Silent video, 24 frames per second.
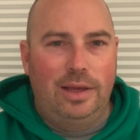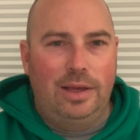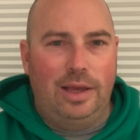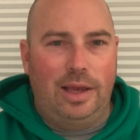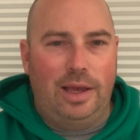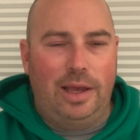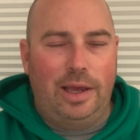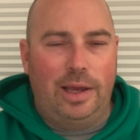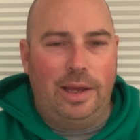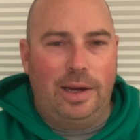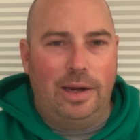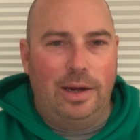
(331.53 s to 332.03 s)

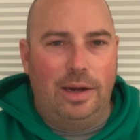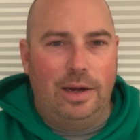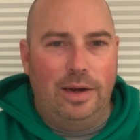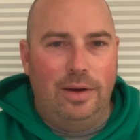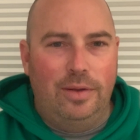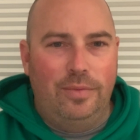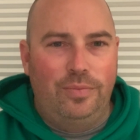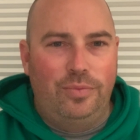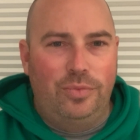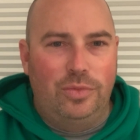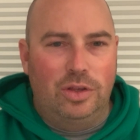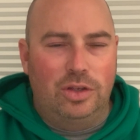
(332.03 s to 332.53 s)
And
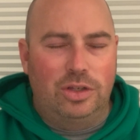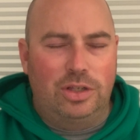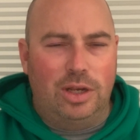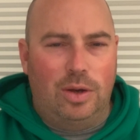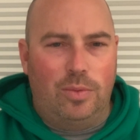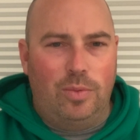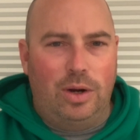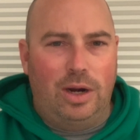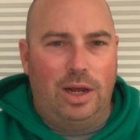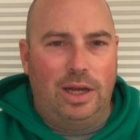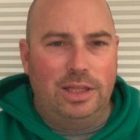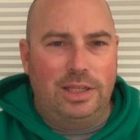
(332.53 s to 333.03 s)

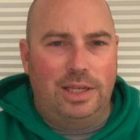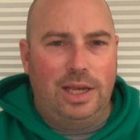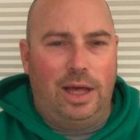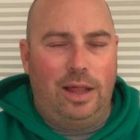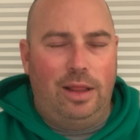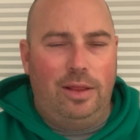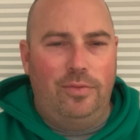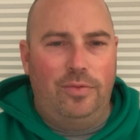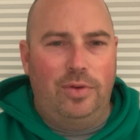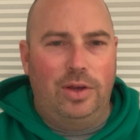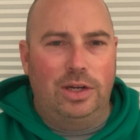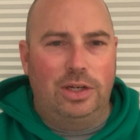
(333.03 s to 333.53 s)
someone on
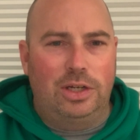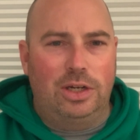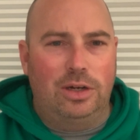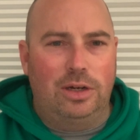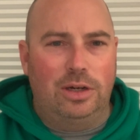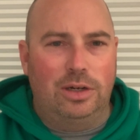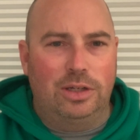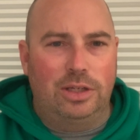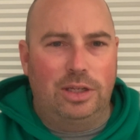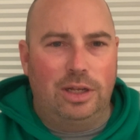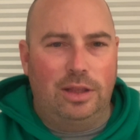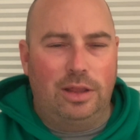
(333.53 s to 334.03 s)
television
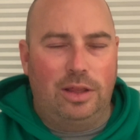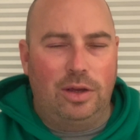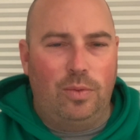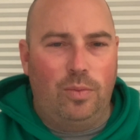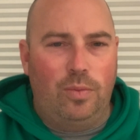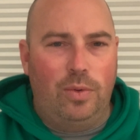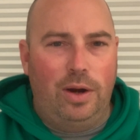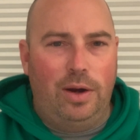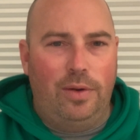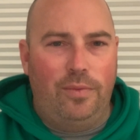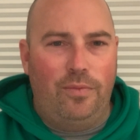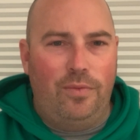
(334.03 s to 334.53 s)
or something
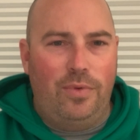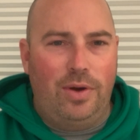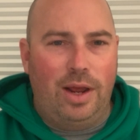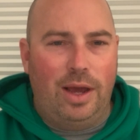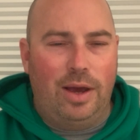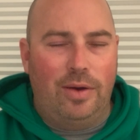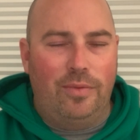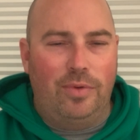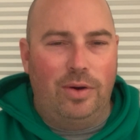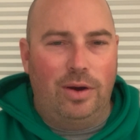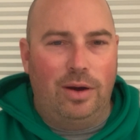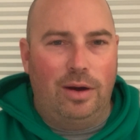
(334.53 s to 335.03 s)
would have
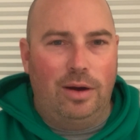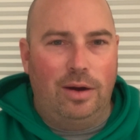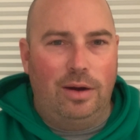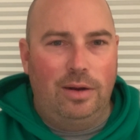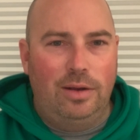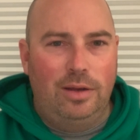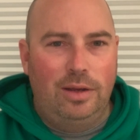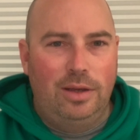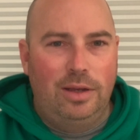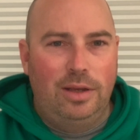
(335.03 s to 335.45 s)
never